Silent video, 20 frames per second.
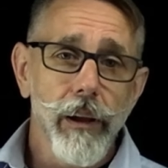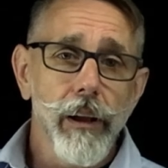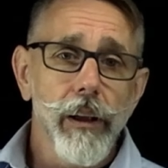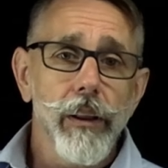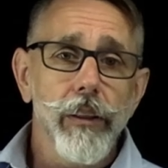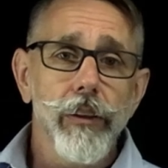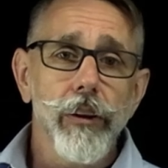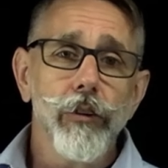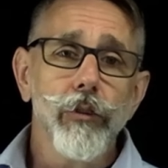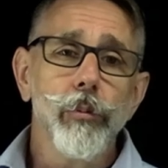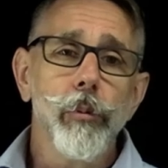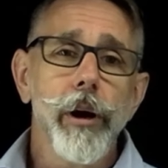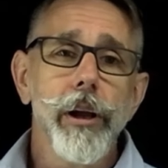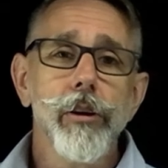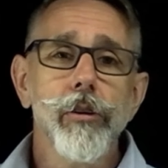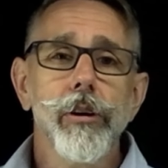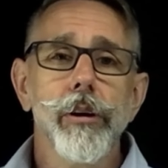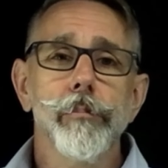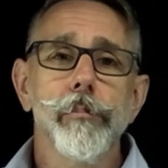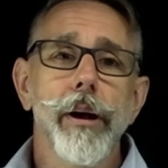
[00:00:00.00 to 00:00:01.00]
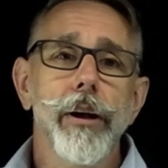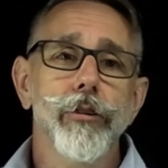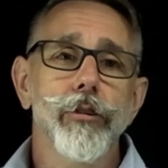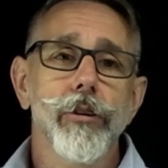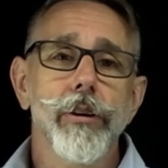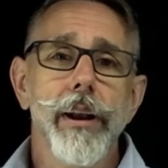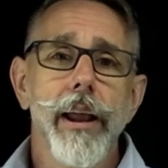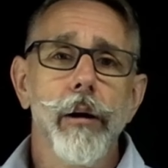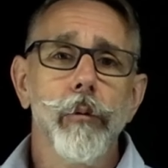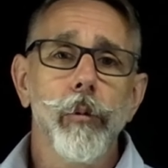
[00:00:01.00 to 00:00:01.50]
This way you can measure
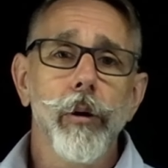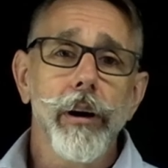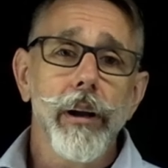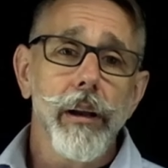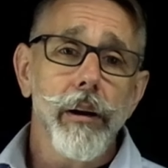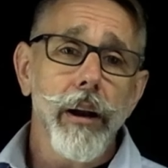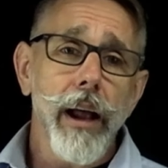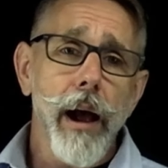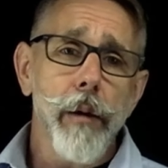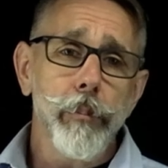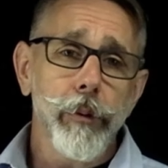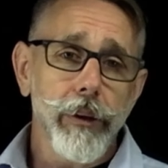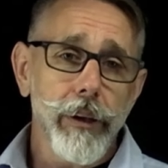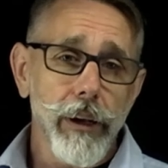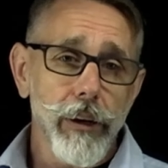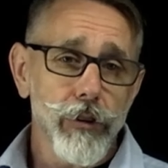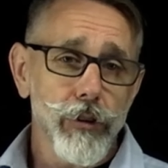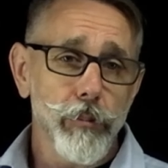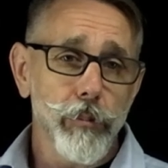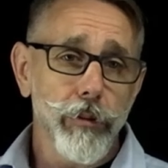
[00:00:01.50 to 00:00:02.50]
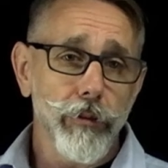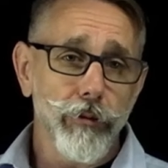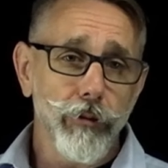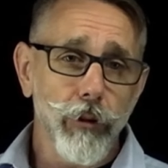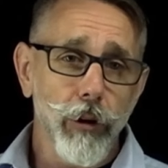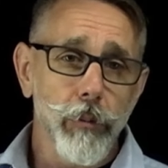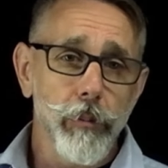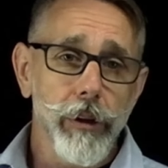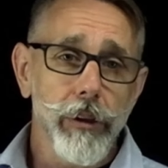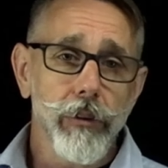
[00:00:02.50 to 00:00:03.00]
network and application
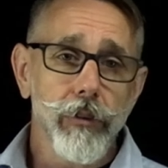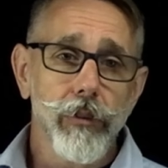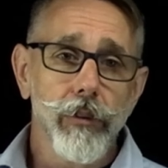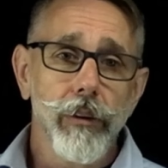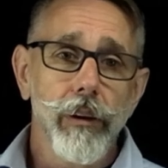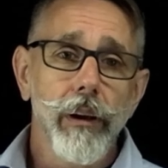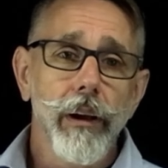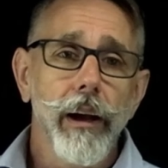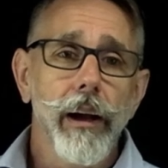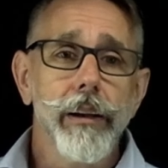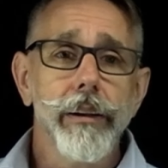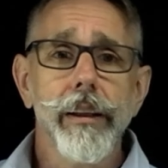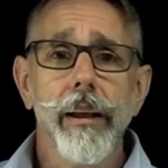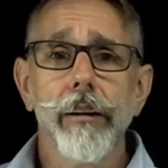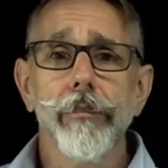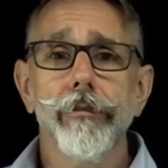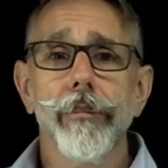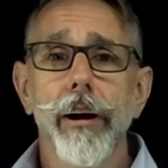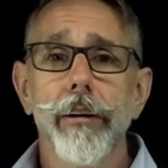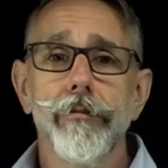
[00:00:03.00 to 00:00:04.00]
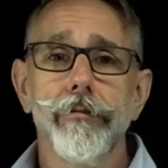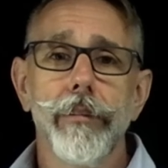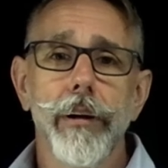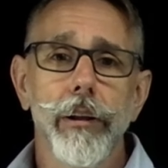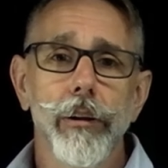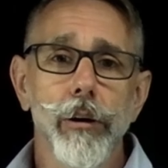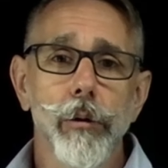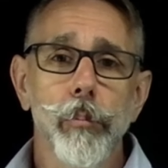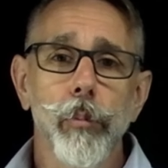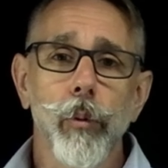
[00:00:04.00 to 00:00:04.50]
performance, identify
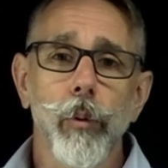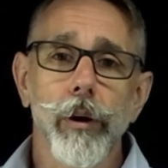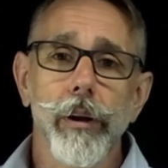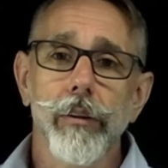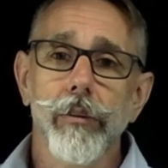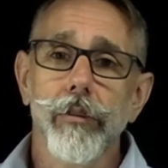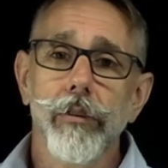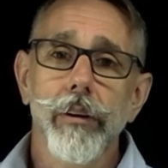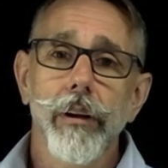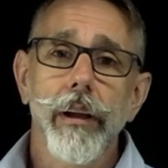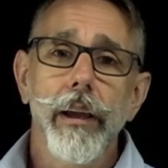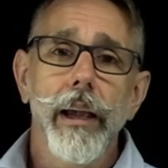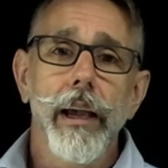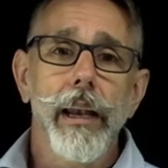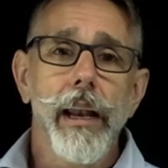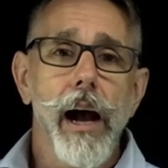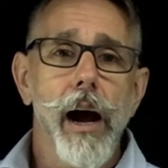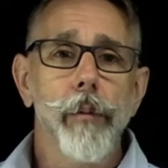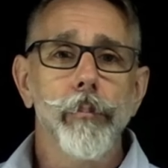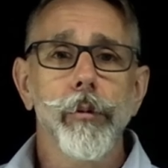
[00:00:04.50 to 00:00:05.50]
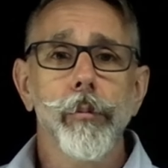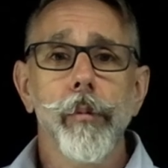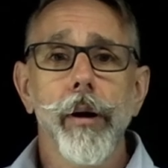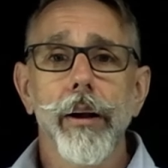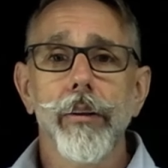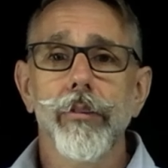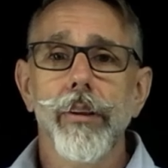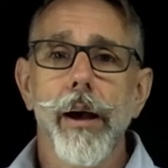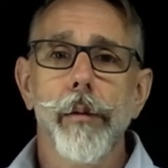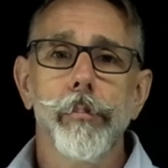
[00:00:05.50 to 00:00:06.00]
failure points, and
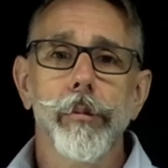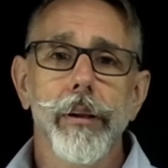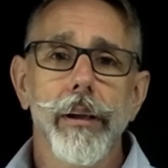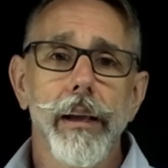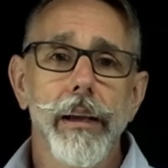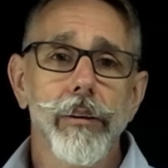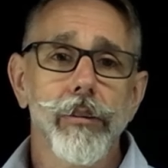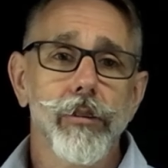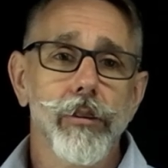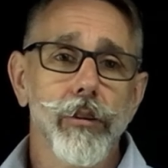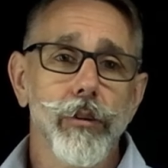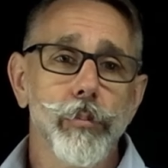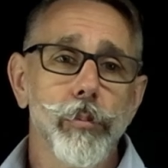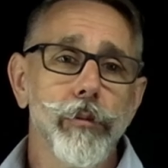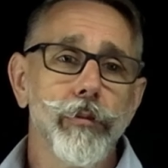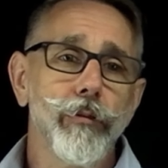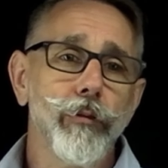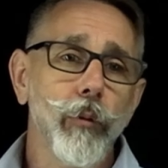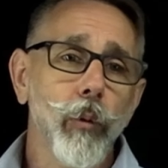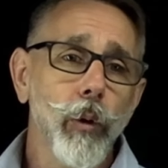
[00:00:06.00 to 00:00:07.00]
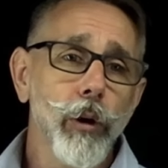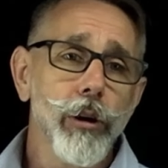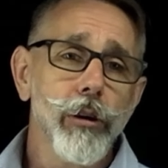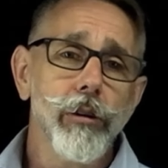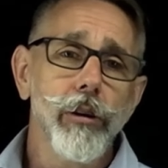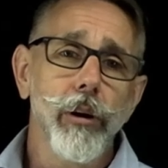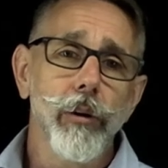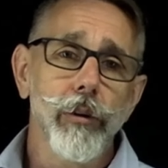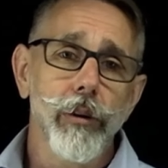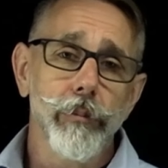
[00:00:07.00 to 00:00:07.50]
optimize applications before you
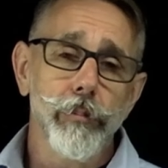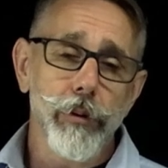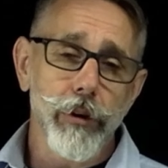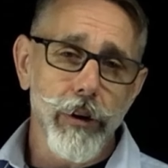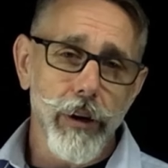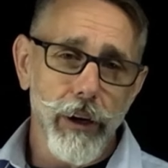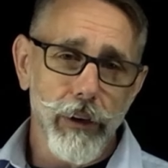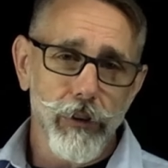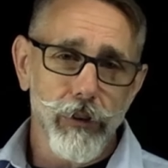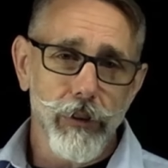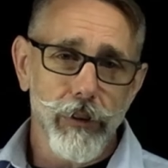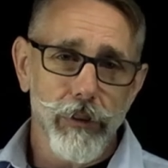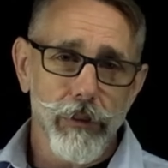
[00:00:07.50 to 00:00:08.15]
go to production.